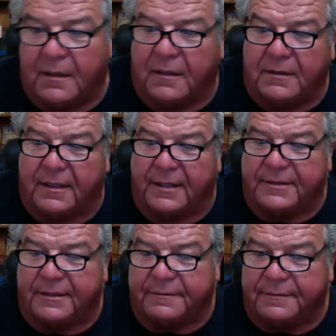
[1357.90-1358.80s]
okay,
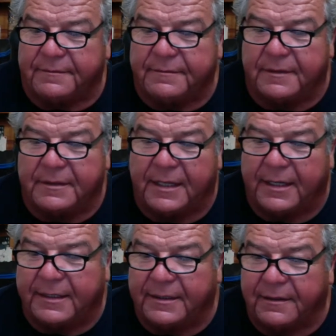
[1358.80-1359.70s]
Jeff. Yeah, I
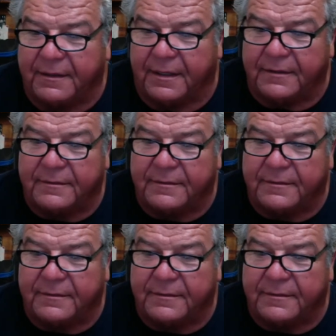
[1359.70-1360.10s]
didn't know that.